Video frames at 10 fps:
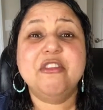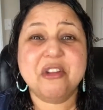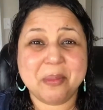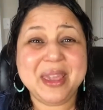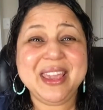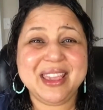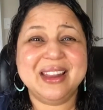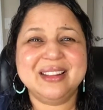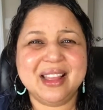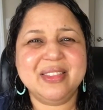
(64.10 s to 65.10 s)
for me,
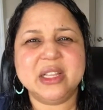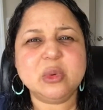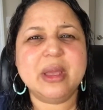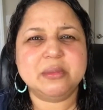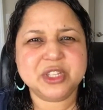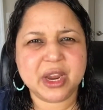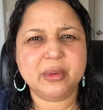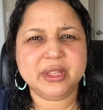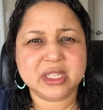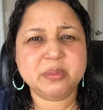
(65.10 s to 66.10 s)
and that's why I'm
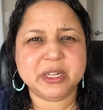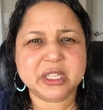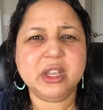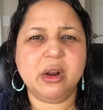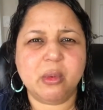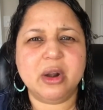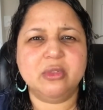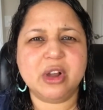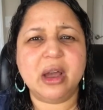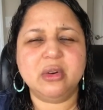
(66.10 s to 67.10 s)
sharing this particular one
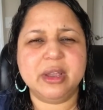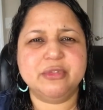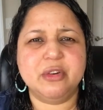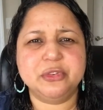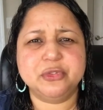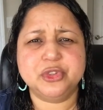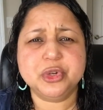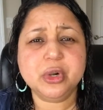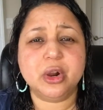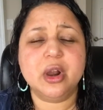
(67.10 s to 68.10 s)
of how to get off of
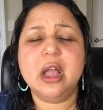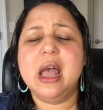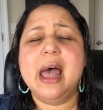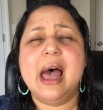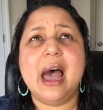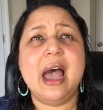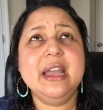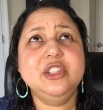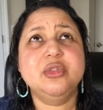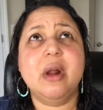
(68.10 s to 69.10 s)
sugar,
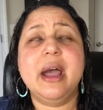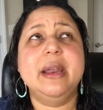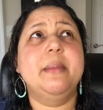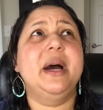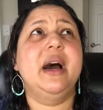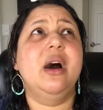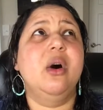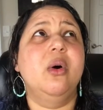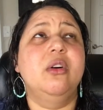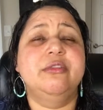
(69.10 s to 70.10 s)
I tried
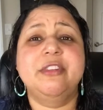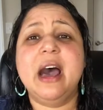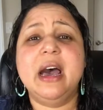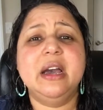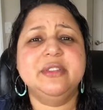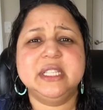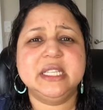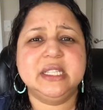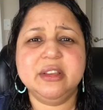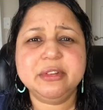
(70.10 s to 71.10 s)
about
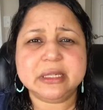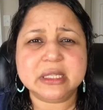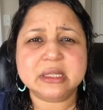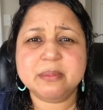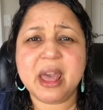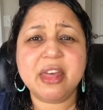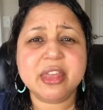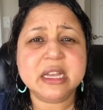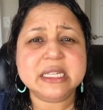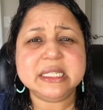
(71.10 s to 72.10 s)
5-6 different
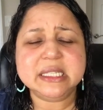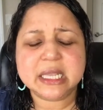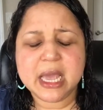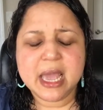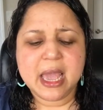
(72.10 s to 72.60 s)
methods,